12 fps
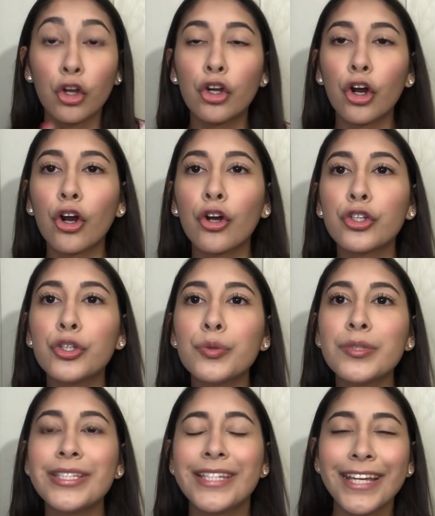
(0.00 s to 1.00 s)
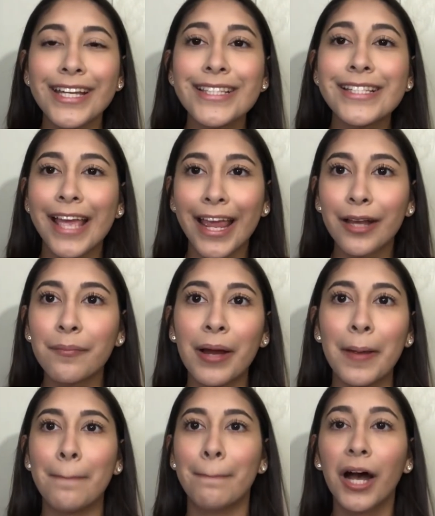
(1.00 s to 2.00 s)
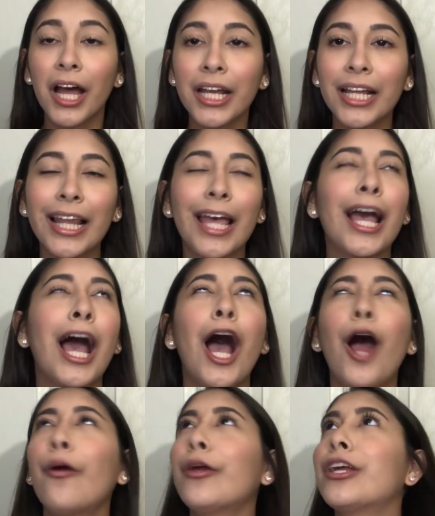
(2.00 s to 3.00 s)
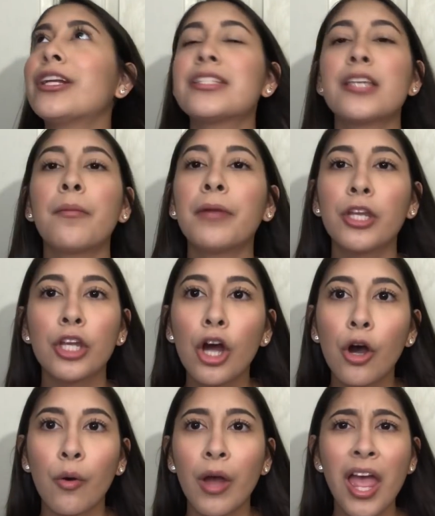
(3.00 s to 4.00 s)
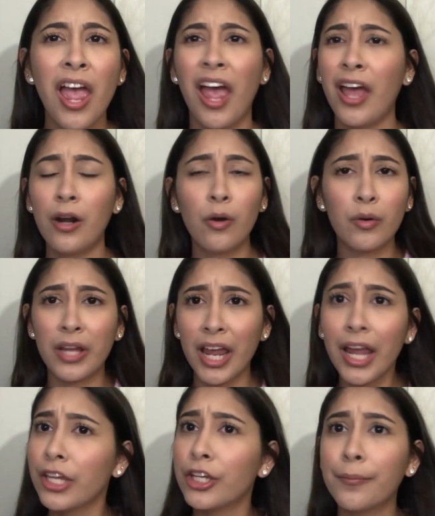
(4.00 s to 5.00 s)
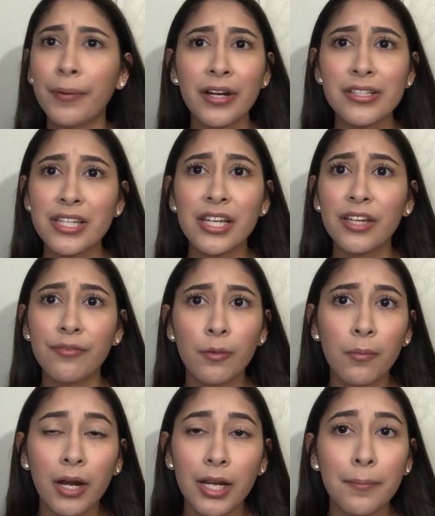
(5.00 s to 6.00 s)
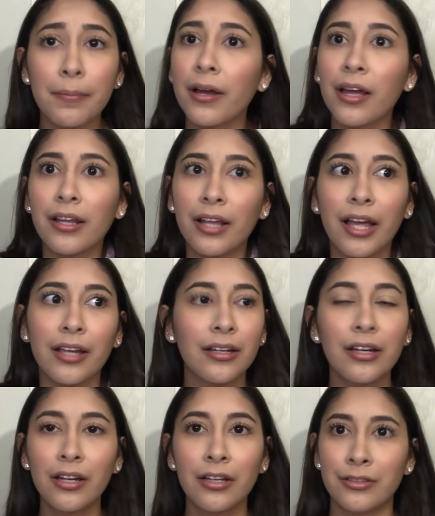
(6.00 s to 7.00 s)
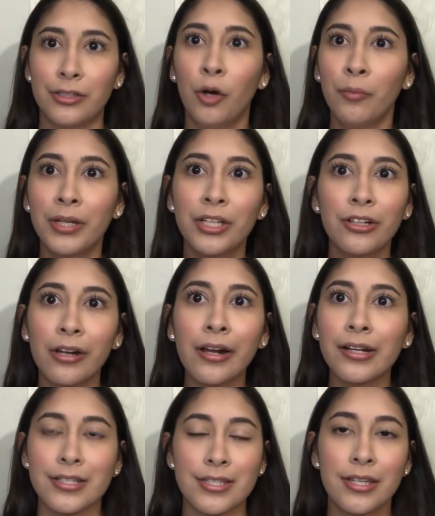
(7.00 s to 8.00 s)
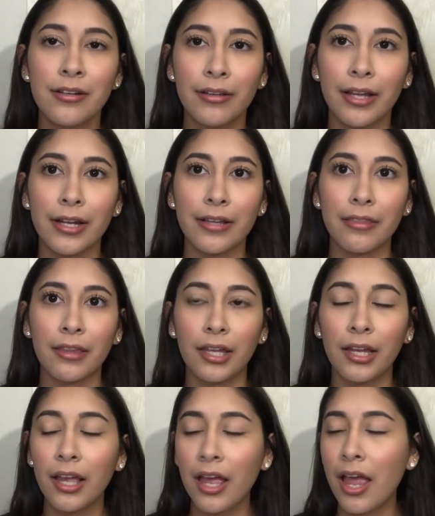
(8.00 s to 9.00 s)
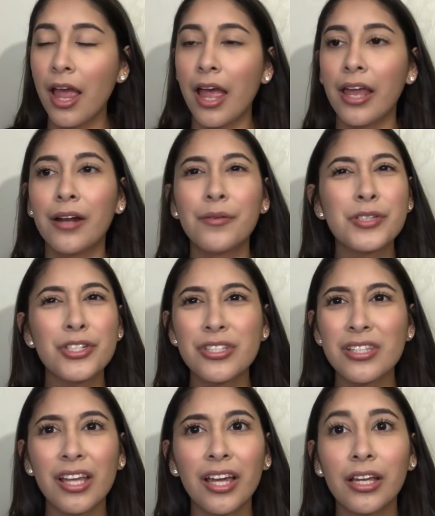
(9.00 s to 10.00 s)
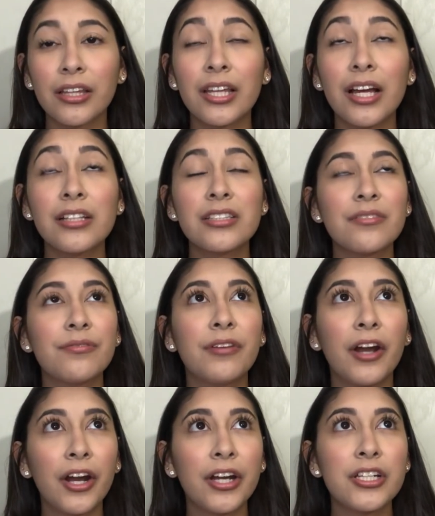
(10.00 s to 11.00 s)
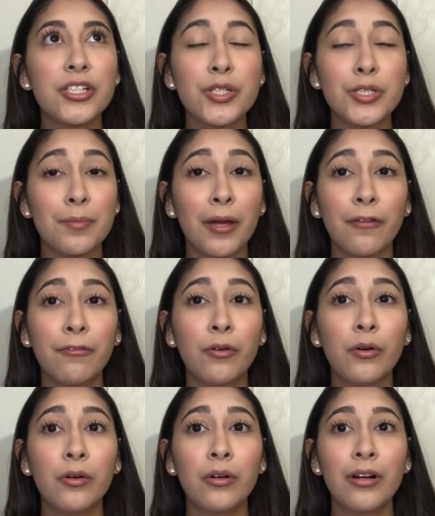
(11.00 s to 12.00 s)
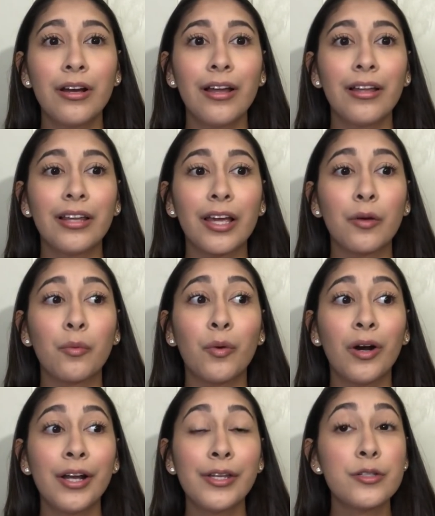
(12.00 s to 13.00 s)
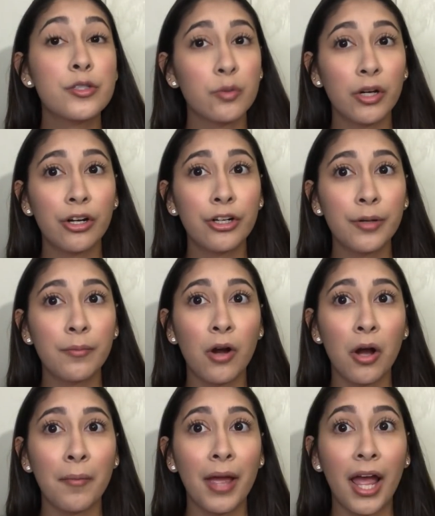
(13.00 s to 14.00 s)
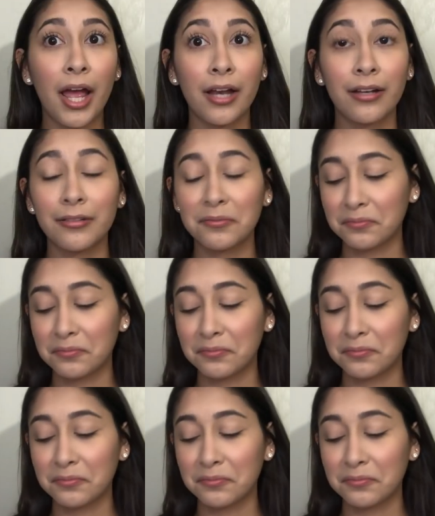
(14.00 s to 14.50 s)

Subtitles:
girl, you did take my money. Like, how are you gonna tell me no? And okay, your parents can give you money, but like, don't mean you're not gonna steal anything. And I was just like, that's very disrespectful. Like, one, you sweared on your mom, and